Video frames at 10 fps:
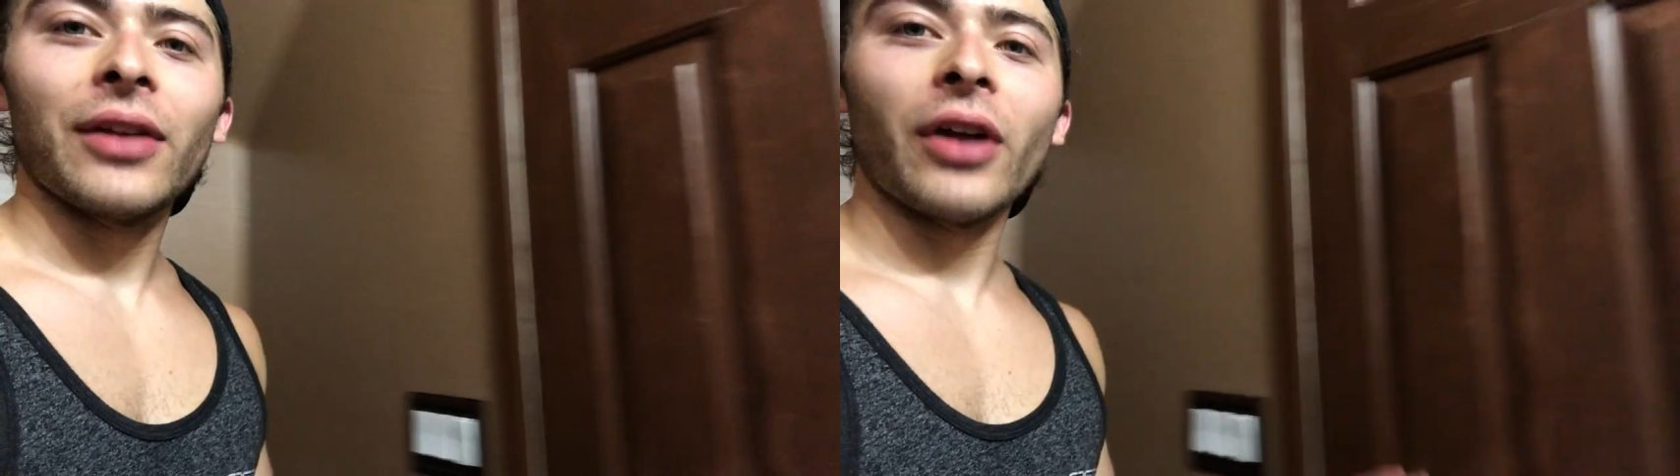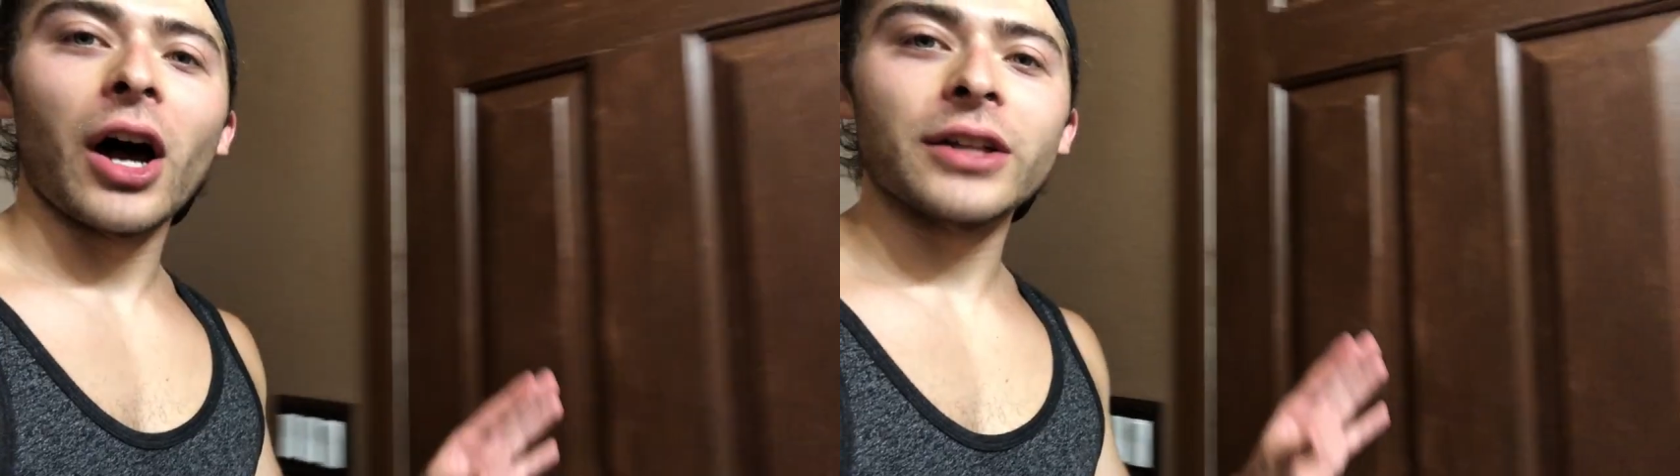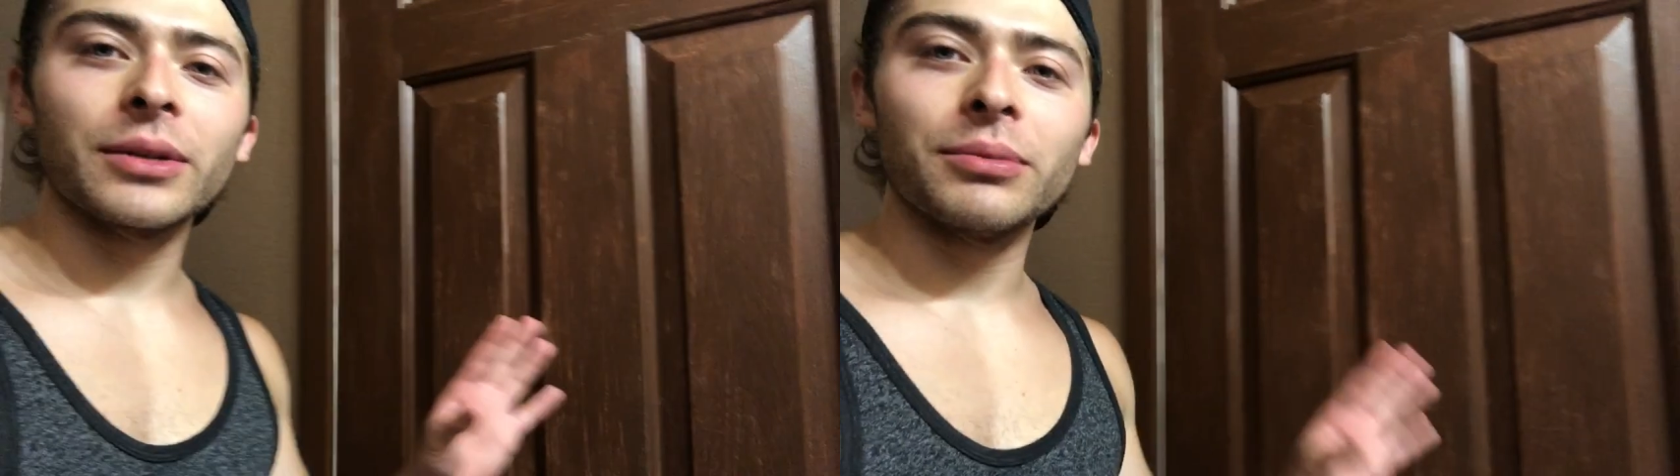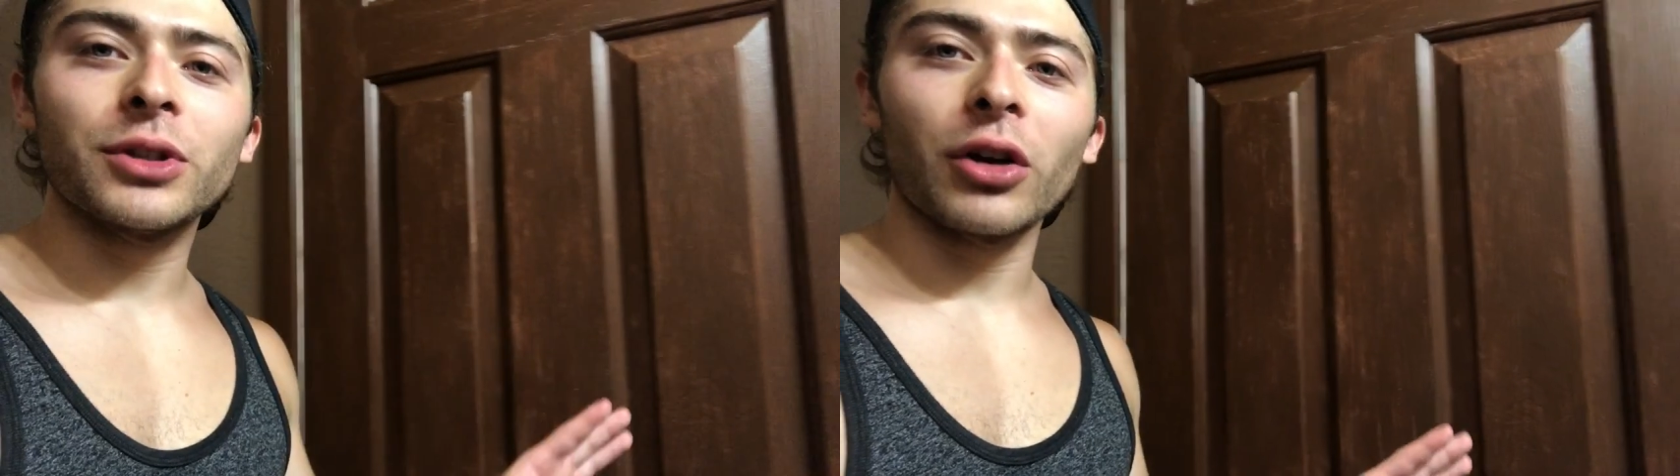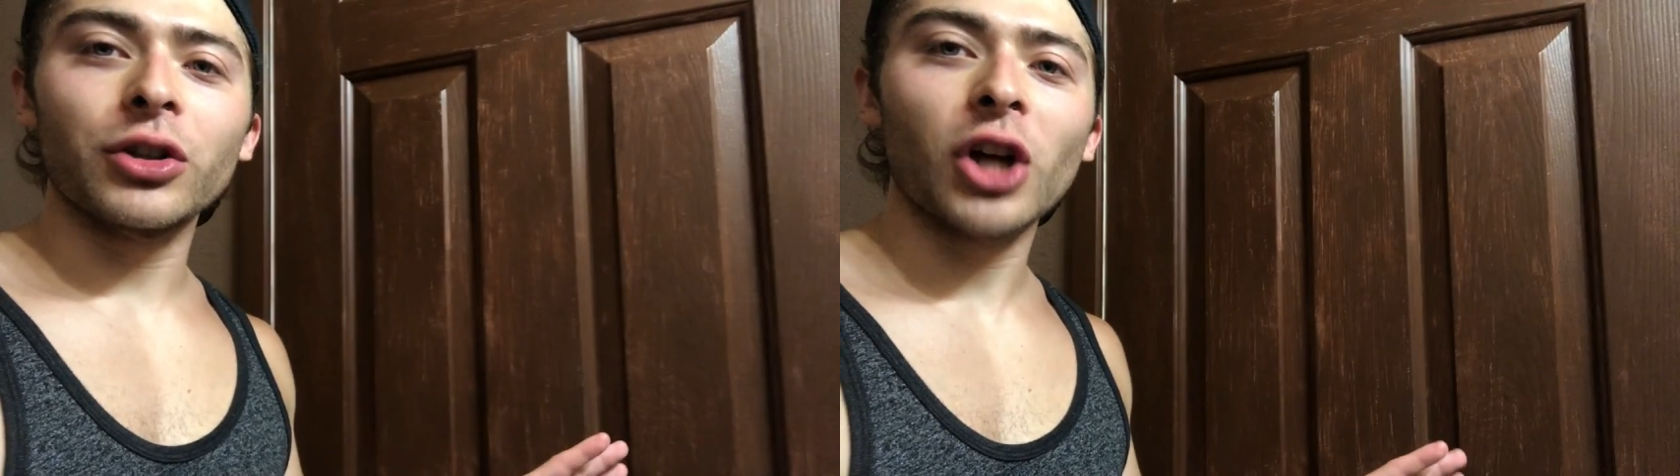The awesome
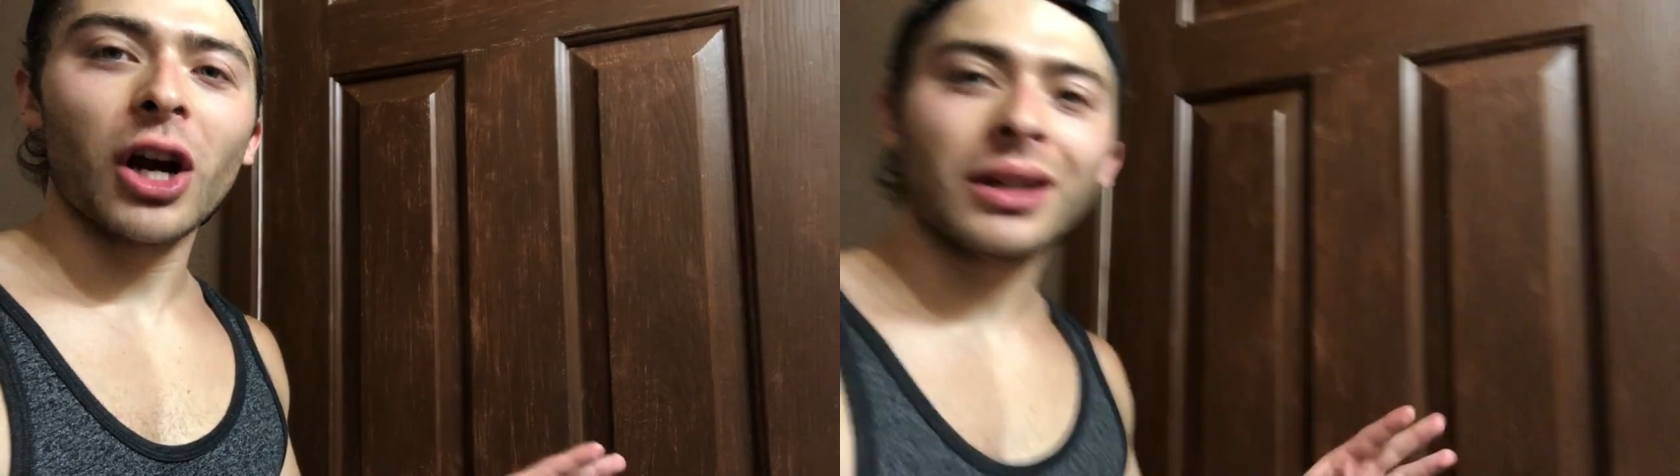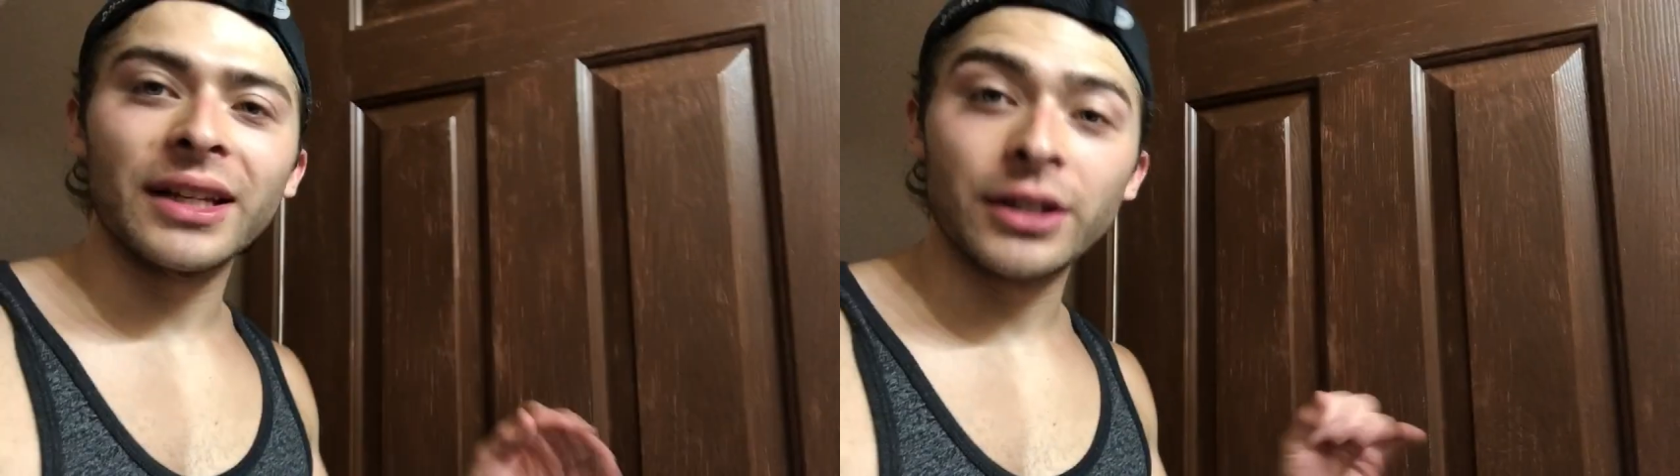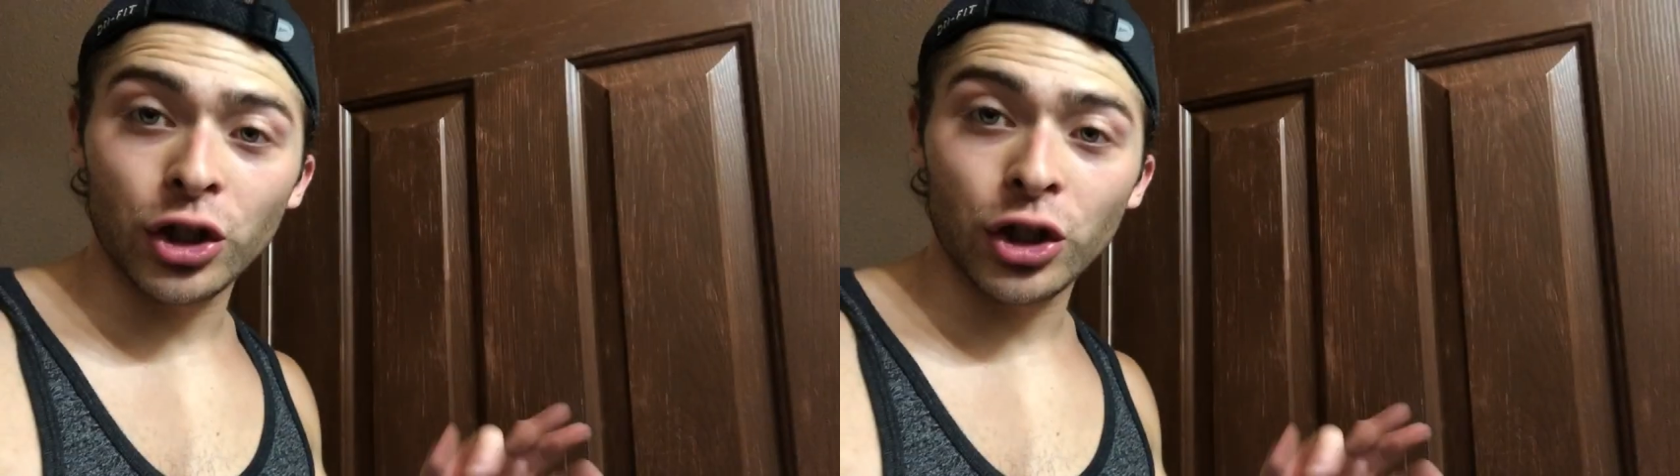dark chocolate